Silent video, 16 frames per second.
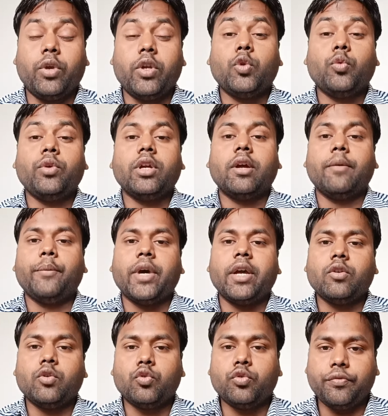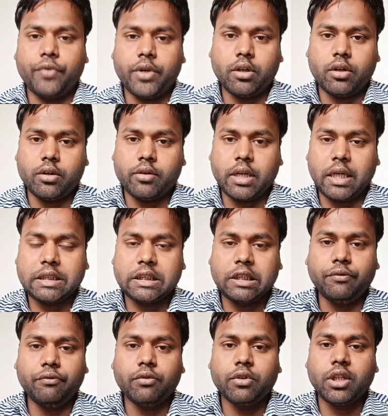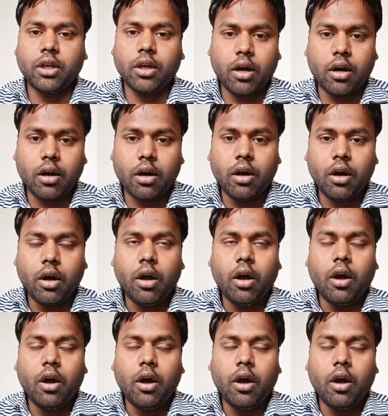When do we combine two different contracts? If there are